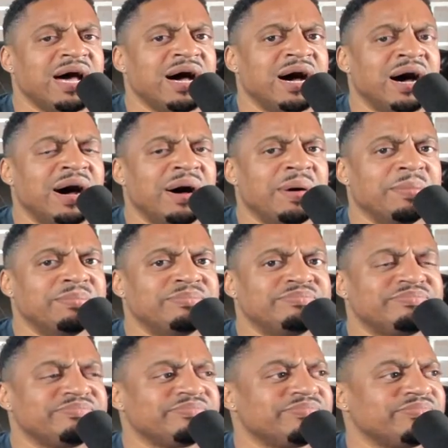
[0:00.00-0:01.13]

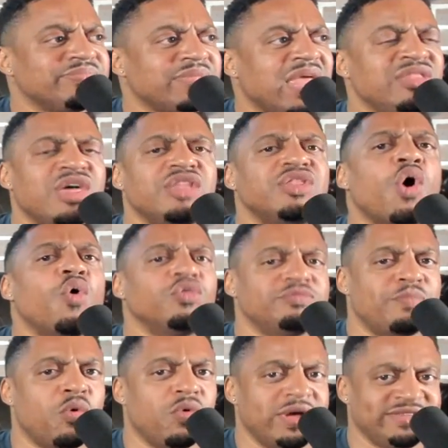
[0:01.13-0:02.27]

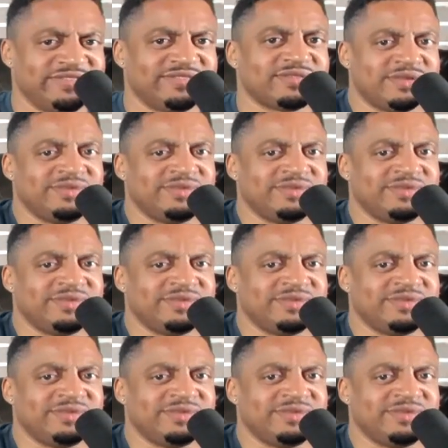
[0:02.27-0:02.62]
boys.